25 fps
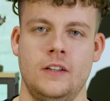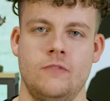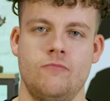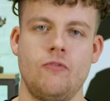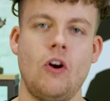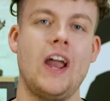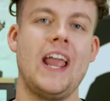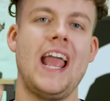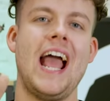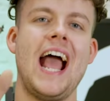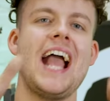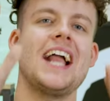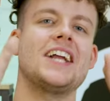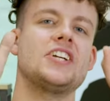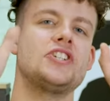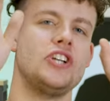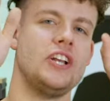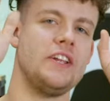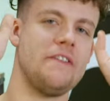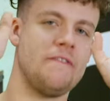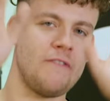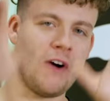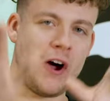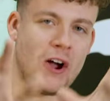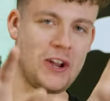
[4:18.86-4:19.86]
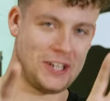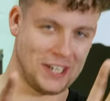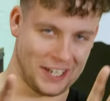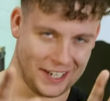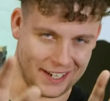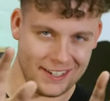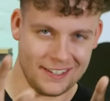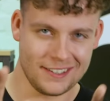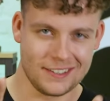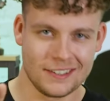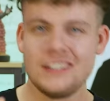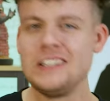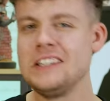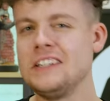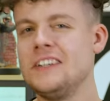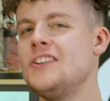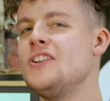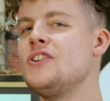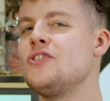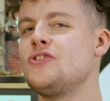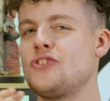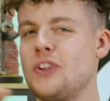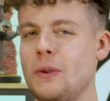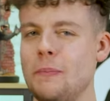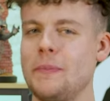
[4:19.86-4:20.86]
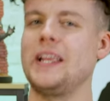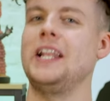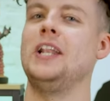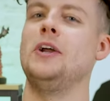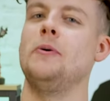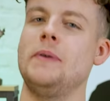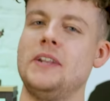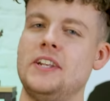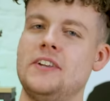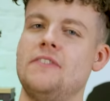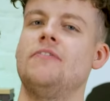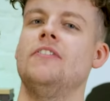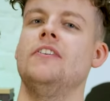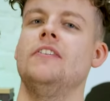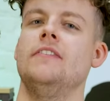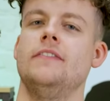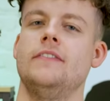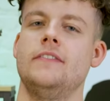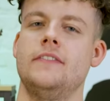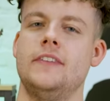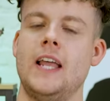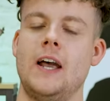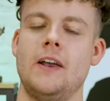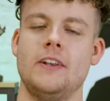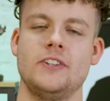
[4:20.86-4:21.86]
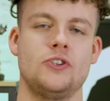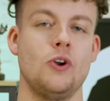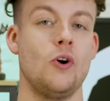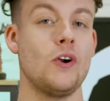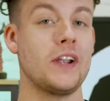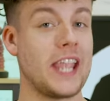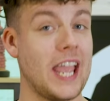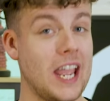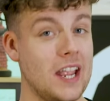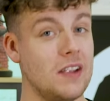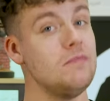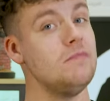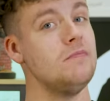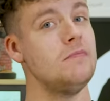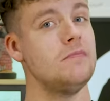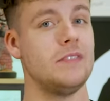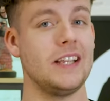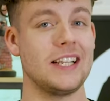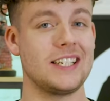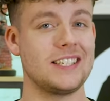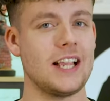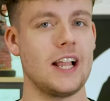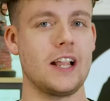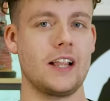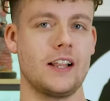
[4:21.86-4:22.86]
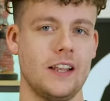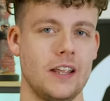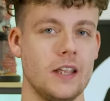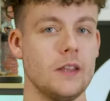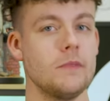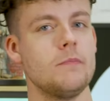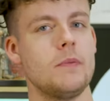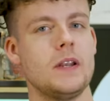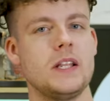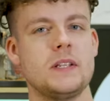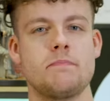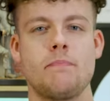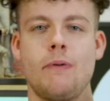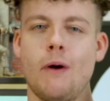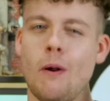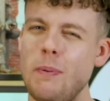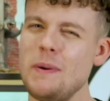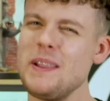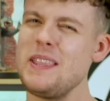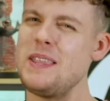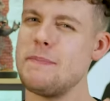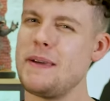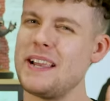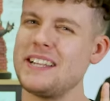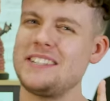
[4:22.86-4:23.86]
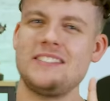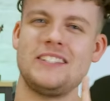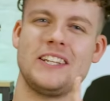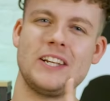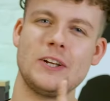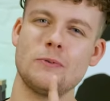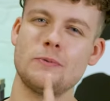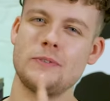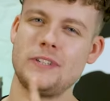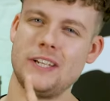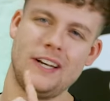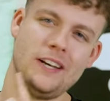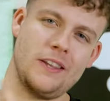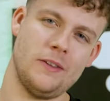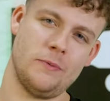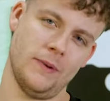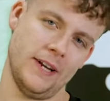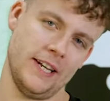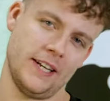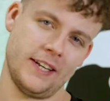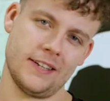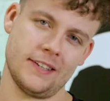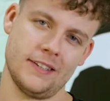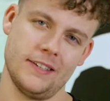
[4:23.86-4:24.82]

Right, actually, finally, something a little bit different. Now, it's not a game, exactly, but it's probably the best single deal of the week.